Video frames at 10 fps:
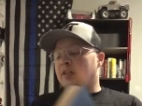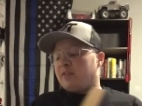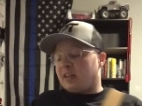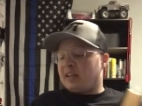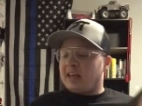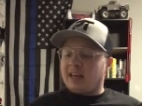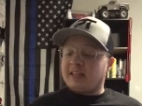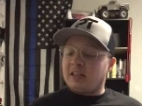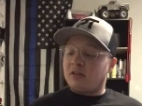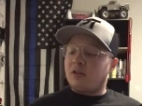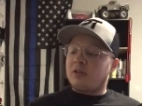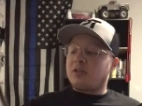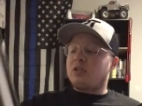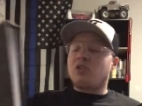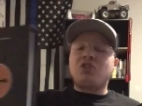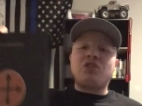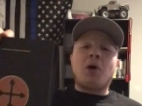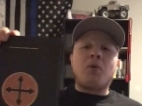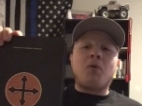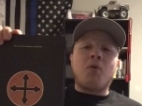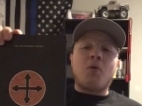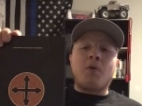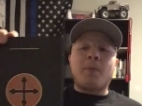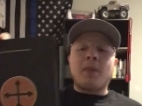Even the casing looks so cool.